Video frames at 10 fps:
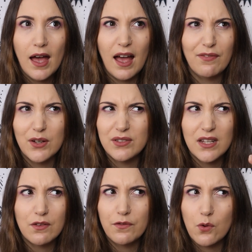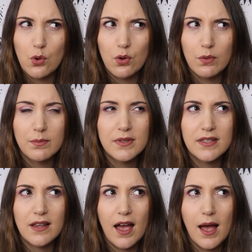I filled in the
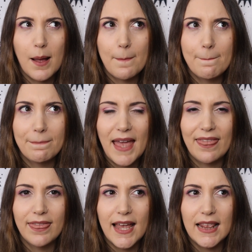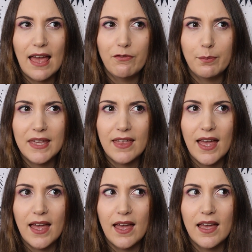forms and they left me
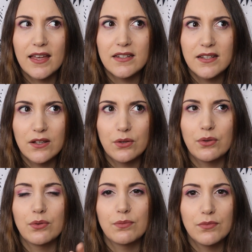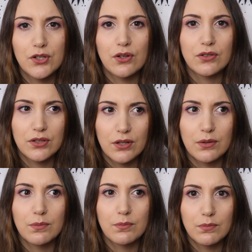there until the doctor